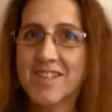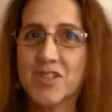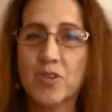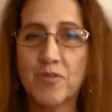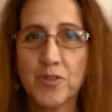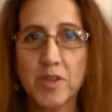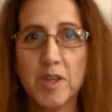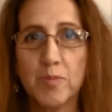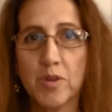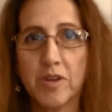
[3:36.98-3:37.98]
so for
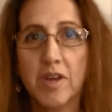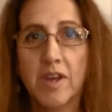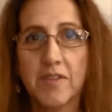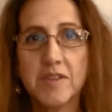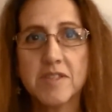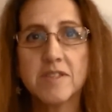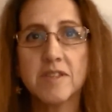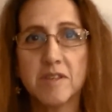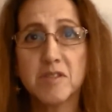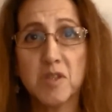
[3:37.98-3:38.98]
Libra, this is
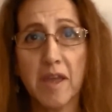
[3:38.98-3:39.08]
an